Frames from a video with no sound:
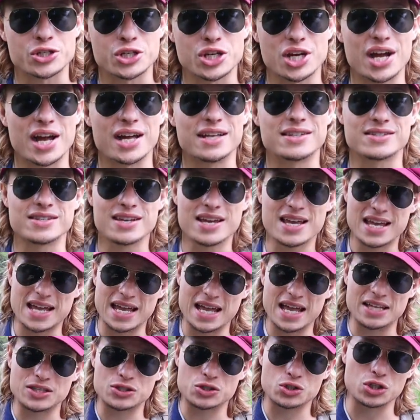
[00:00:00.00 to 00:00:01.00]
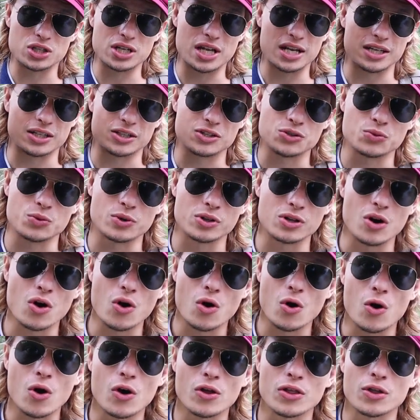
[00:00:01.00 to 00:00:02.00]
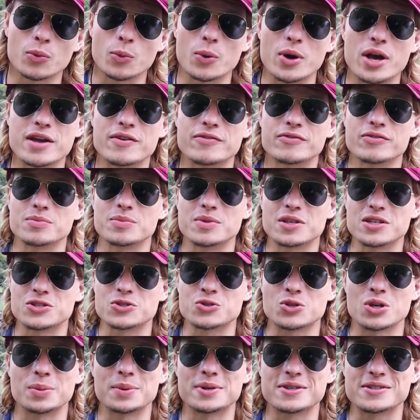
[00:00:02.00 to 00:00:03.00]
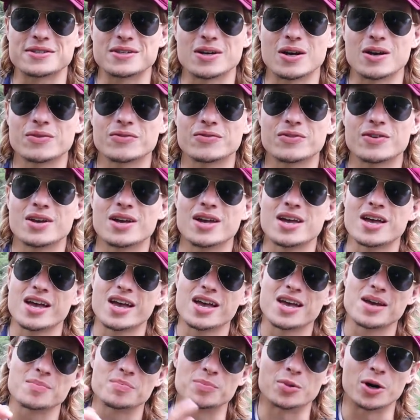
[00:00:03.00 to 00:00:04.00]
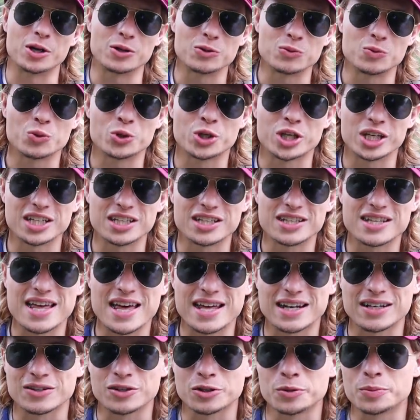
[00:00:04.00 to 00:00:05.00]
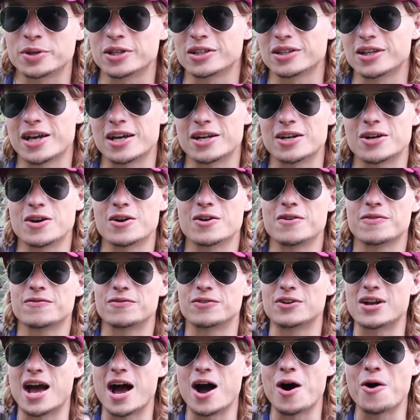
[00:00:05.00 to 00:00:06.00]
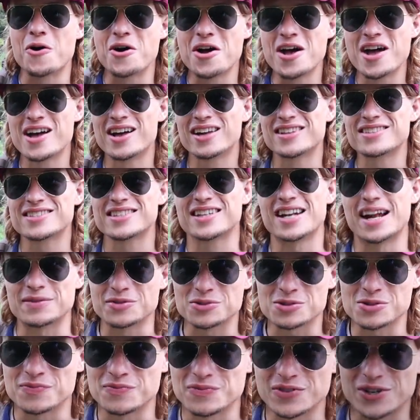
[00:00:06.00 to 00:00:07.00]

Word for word: chance its genetics run all the way from this stream itself. But we'll get into that a little bit later. For now, let's get after some